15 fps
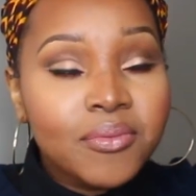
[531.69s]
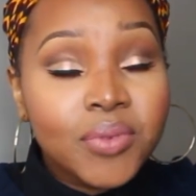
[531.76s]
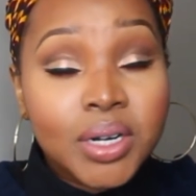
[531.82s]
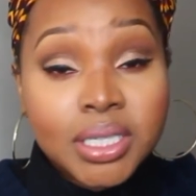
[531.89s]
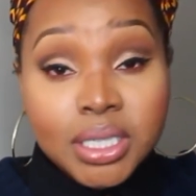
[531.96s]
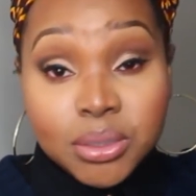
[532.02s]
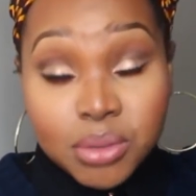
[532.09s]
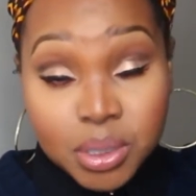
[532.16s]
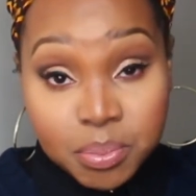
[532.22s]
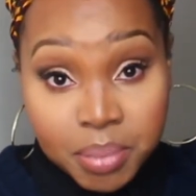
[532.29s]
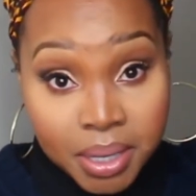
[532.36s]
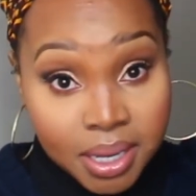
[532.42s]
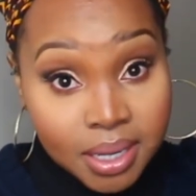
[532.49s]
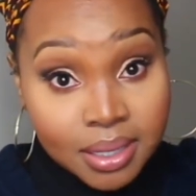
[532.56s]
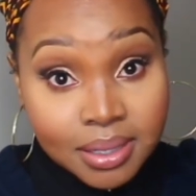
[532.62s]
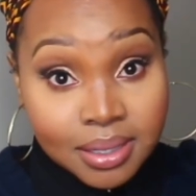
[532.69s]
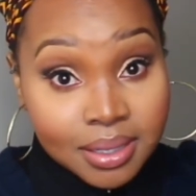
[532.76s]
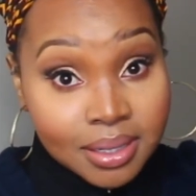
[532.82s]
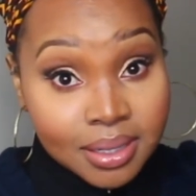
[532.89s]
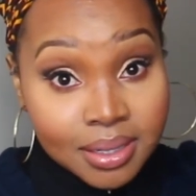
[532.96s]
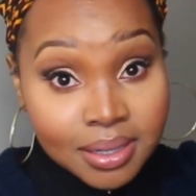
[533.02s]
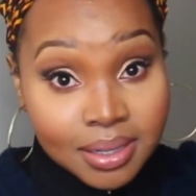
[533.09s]
first she was
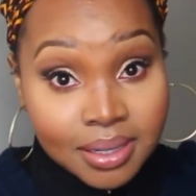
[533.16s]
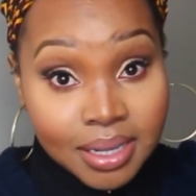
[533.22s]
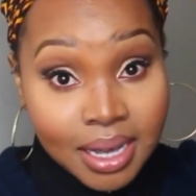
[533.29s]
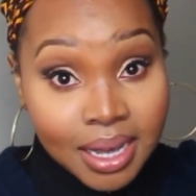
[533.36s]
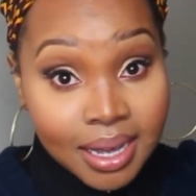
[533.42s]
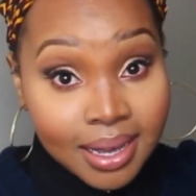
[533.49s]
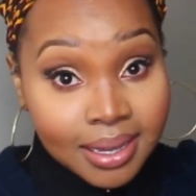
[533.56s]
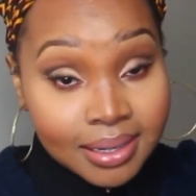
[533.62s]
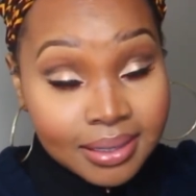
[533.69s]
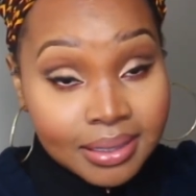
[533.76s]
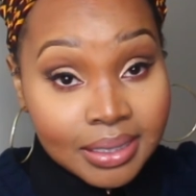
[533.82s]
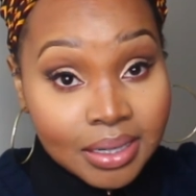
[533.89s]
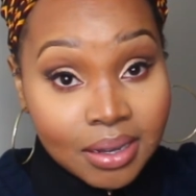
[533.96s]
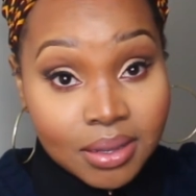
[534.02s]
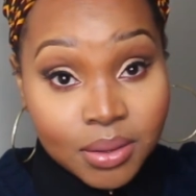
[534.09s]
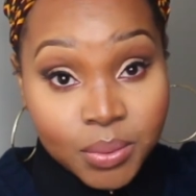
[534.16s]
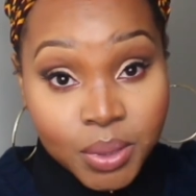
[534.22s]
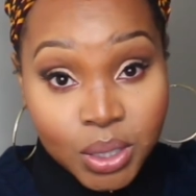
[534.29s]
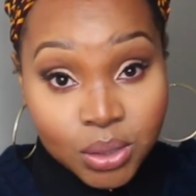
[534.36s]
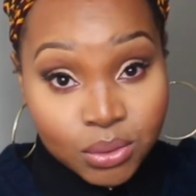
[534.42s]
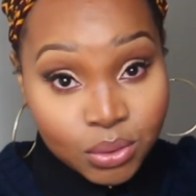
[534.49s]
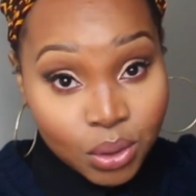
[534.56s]
pissed that, you know, the
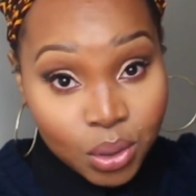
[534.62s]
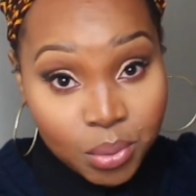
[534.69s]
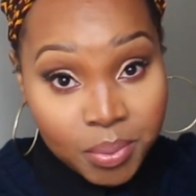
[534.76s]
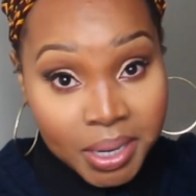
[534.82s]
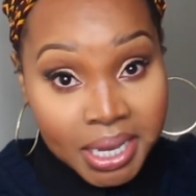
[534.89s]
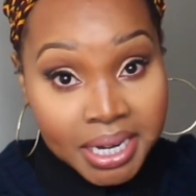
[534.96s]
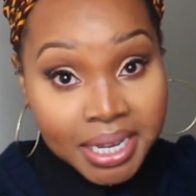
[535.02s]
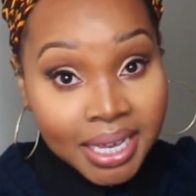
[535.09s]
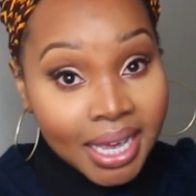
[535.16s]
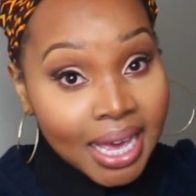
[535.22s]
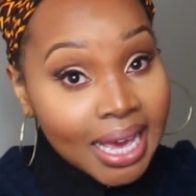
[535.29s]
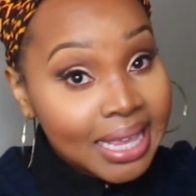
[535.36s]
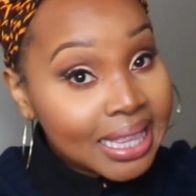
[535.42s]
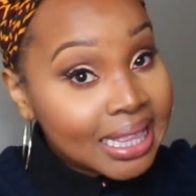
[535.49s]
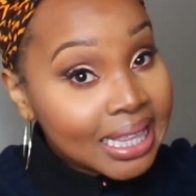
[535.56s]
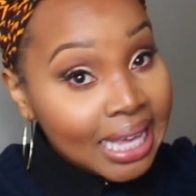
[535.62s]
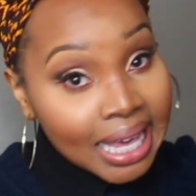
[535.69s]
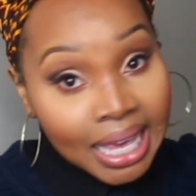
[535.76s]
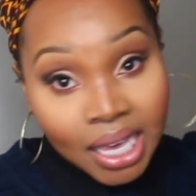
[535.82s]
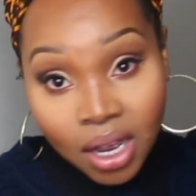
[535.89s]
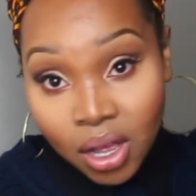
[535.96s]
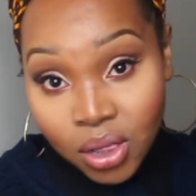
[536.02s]
windows were open and that they
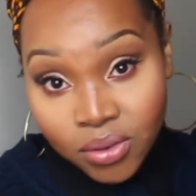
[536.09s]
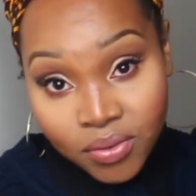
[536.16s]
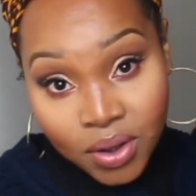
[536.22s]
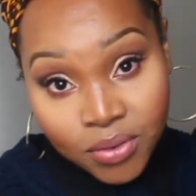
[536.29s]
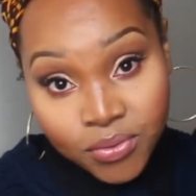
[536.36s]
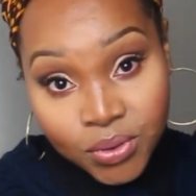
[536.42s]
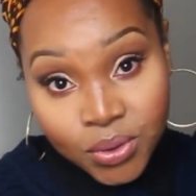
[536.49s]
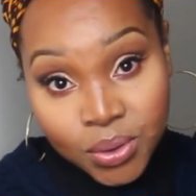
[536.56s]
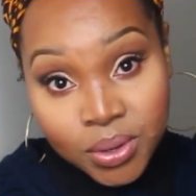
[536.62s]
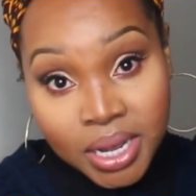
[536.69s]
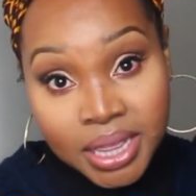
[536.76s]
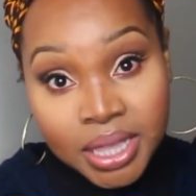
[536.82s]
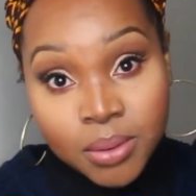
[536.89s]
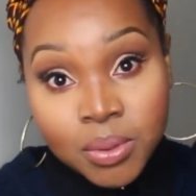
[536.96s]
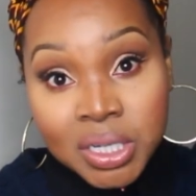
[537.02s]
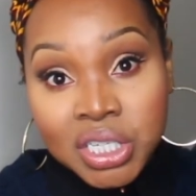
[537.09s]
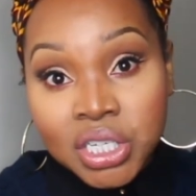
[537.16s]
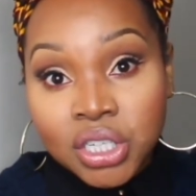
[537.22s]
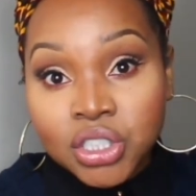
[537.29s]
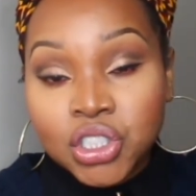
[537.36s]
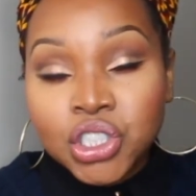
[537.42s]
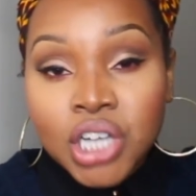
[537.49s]
ate all of our food and they were
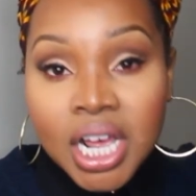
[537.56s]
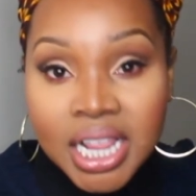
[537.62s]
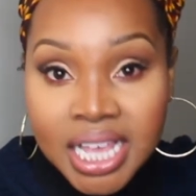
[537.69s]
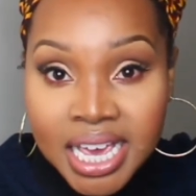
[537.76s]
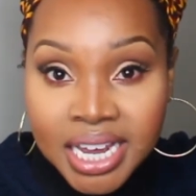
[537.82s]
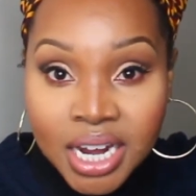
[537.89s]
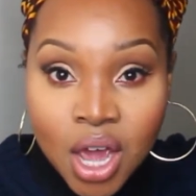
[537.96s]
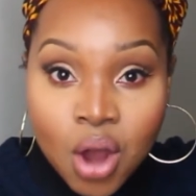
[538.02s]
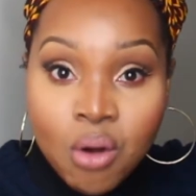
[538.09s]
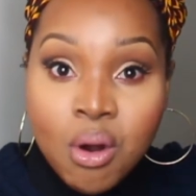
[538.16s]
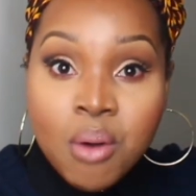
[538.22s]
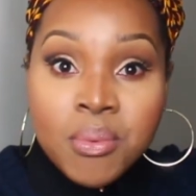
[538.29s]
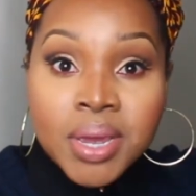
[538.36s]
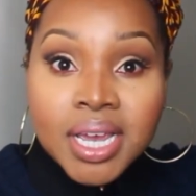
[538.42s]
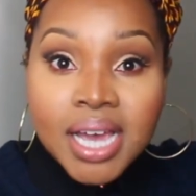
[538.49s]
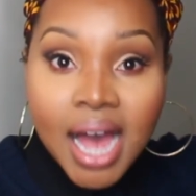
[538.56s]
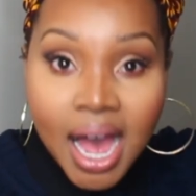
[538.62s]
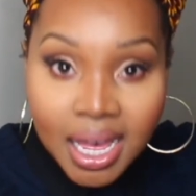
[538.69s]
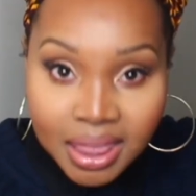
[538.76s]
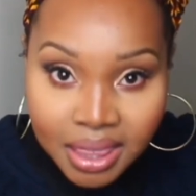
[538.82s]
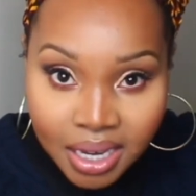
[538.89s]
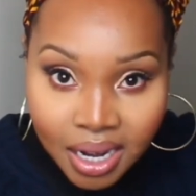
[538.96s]
still chilling when we
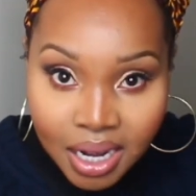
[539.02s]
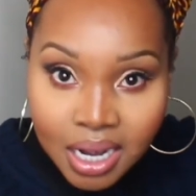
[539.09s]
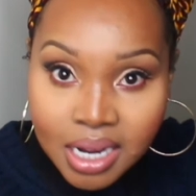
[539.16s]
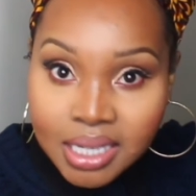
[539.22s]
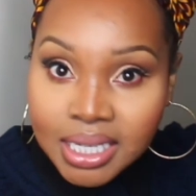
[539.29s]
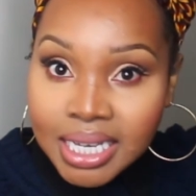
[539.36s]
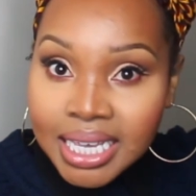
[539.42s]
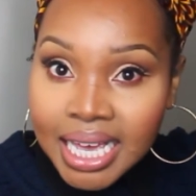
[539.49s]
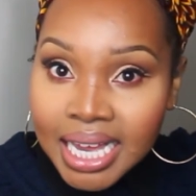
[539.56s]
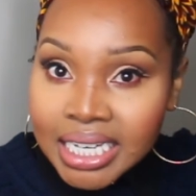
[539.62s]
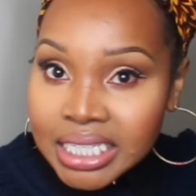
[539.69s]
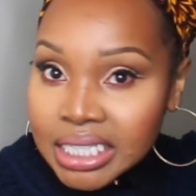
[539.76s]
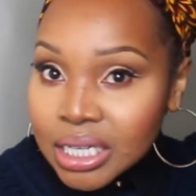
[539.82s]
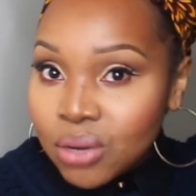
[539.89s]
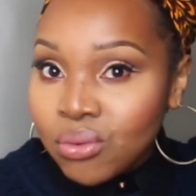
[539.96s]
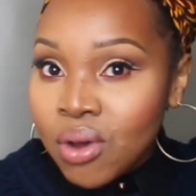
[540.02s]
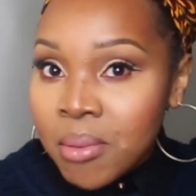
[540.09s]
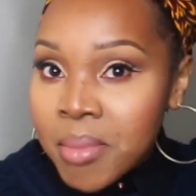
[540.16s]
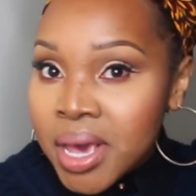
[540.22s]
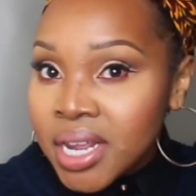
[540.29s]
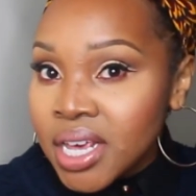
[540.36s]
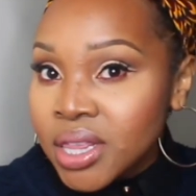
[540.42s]
got there because again, she's a
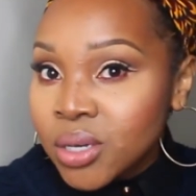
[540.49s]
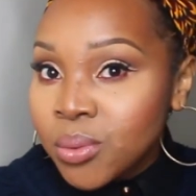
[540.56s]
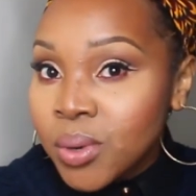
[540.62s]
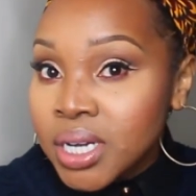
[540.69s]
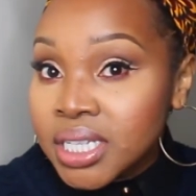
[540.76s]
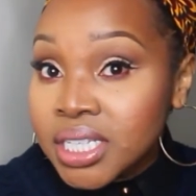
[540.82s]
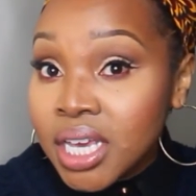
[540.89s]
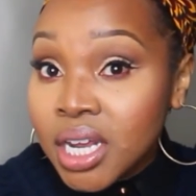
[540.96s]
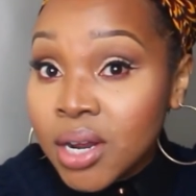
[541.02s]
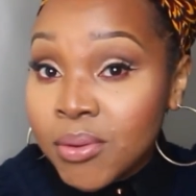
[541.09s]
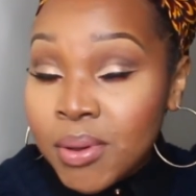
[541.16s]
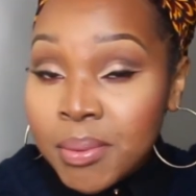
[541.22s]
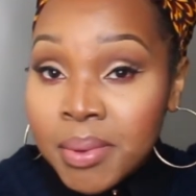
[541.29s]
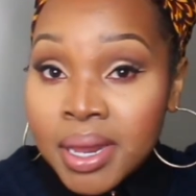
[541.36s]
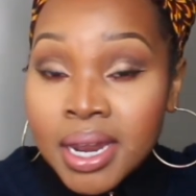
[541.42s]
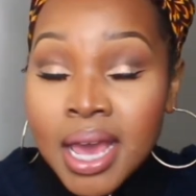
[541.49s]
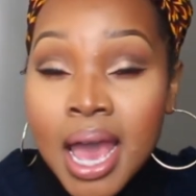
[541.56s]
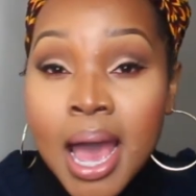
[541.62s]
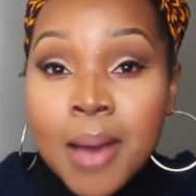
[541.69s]
woman and they weren't scared of women.